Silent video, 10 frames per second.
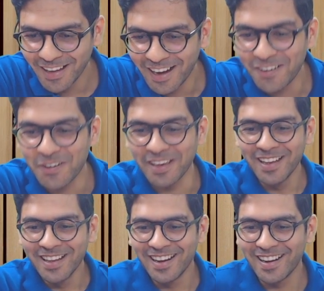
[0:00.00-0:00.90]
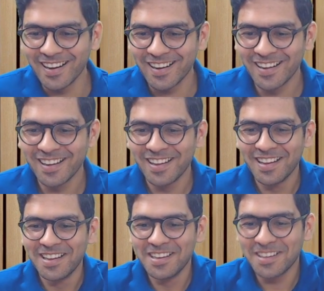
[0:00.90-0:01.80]
Okay.
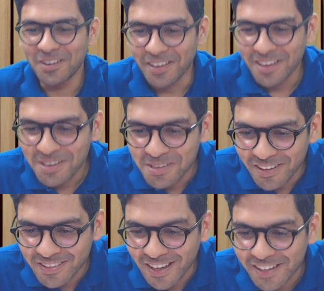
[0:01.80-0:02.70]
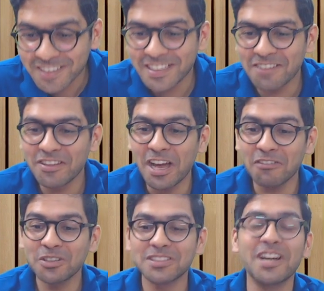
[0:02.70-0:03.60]
Okay. Ritanya is saying we have
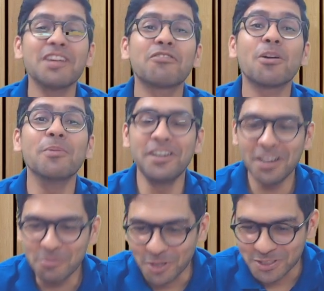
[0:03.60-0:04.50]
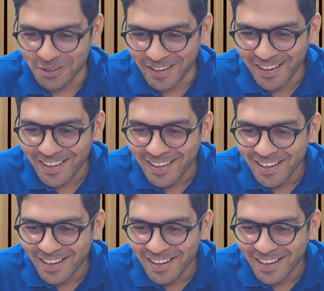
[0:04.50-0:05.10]
to study from interbooks. Okay.